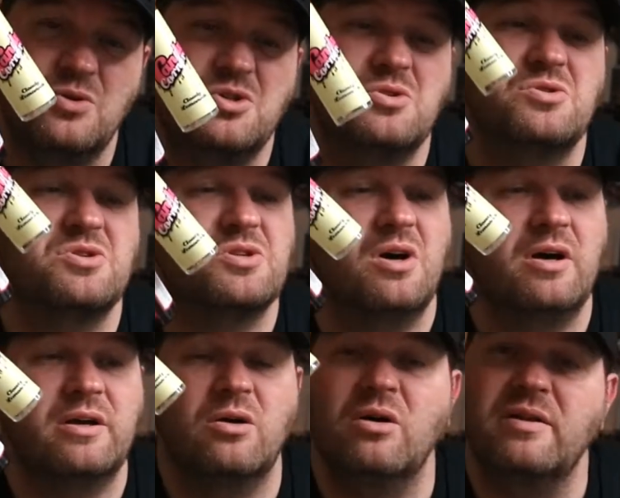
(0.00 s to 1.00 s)
juices I
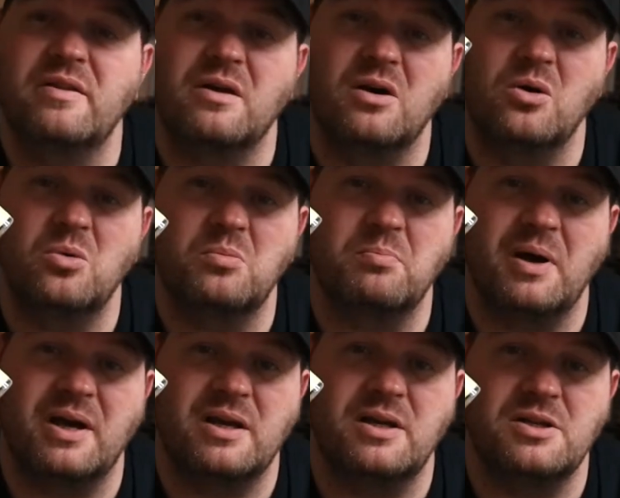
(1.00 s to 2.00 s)
got in the gold
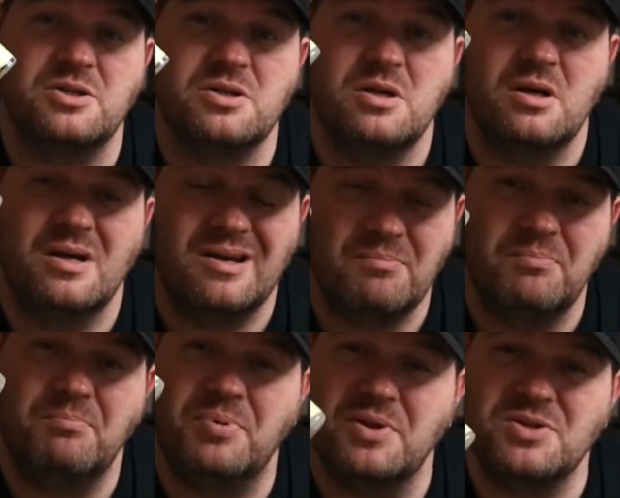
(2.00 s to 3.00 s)
package,
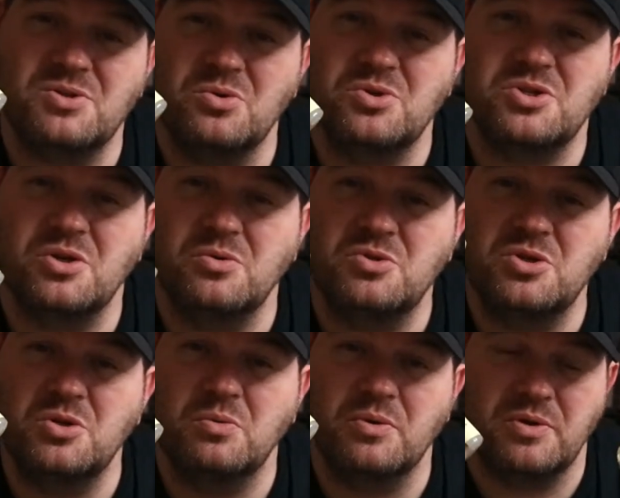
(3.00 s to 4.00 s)
but there's also
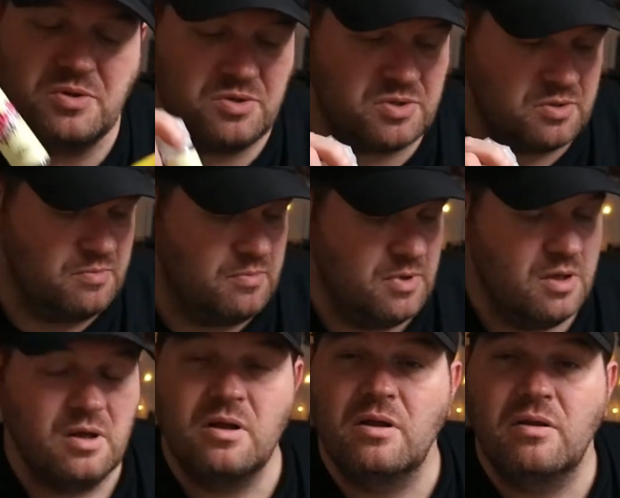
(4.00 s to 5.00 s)
2 others.
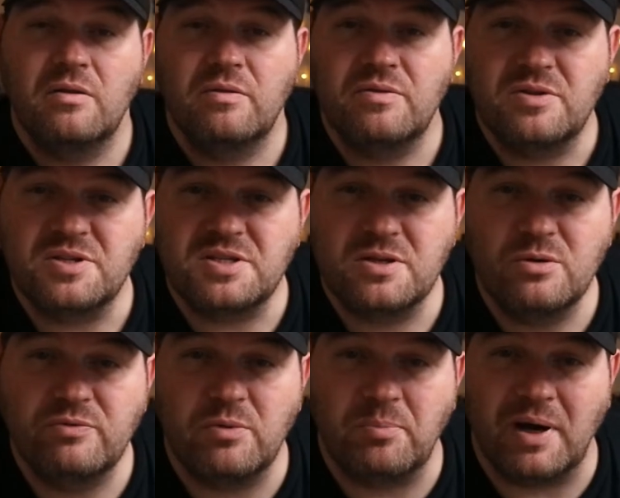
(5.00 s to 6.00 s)
The
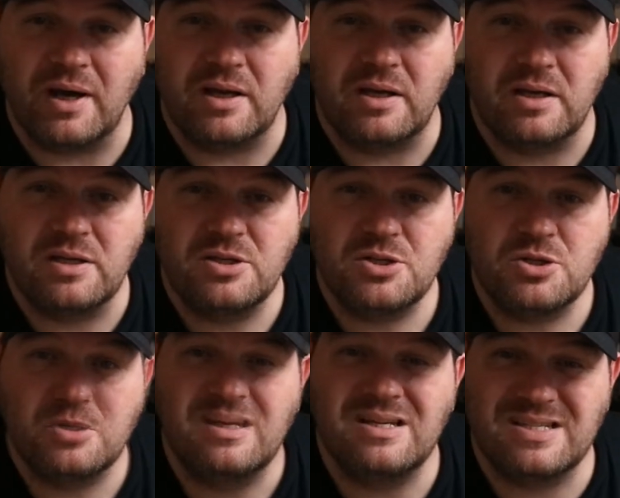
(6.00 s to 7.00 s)
silver package
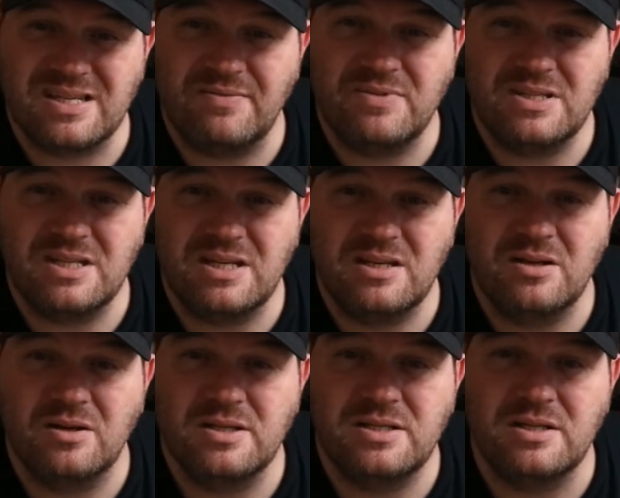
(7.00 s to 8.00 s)
is
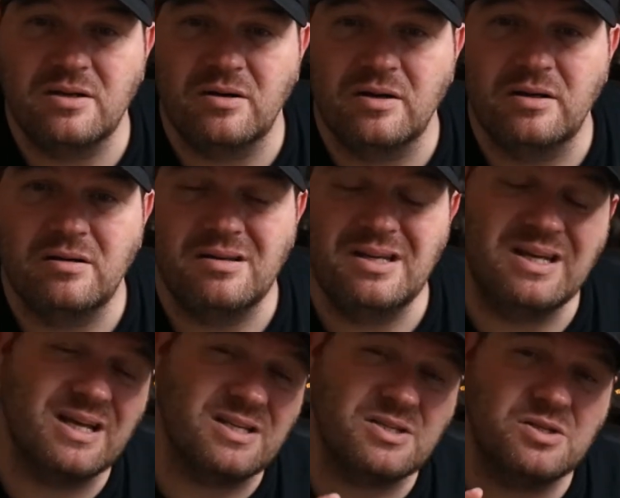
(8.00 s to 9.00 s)
$17.99. You
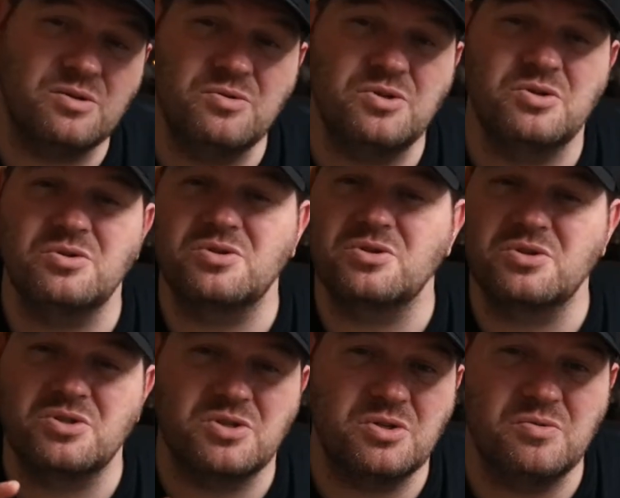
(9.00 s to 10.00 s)
get 2 juices,
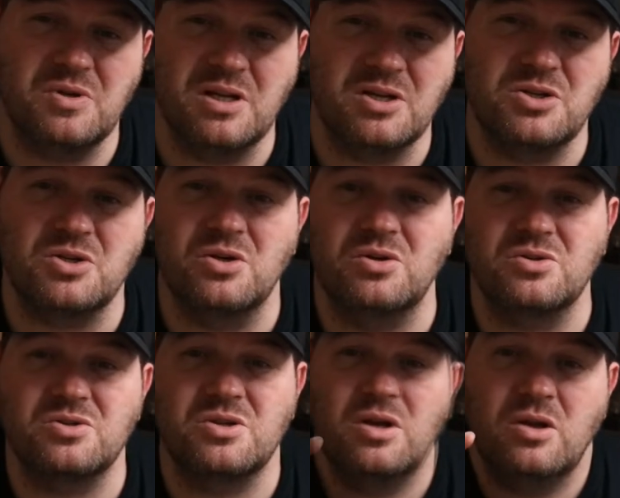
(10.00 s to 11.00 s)
2 Nick
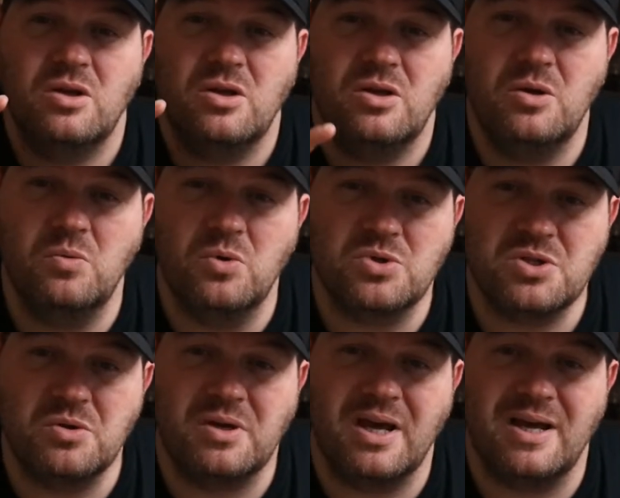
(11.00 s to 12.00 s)
shots. You
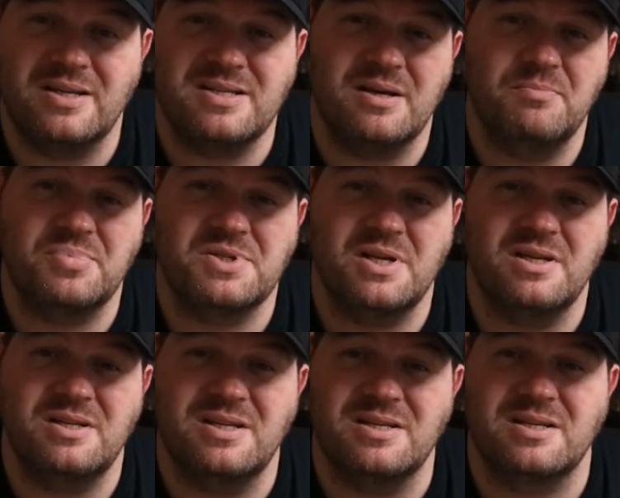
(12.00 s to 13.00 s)
also get a
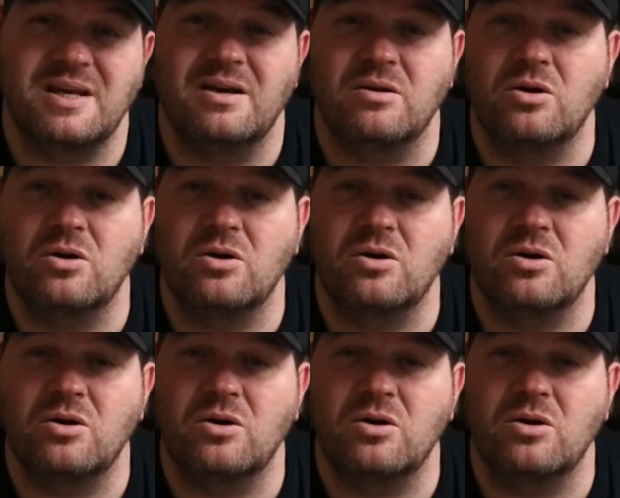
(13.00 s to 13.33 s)
10% discount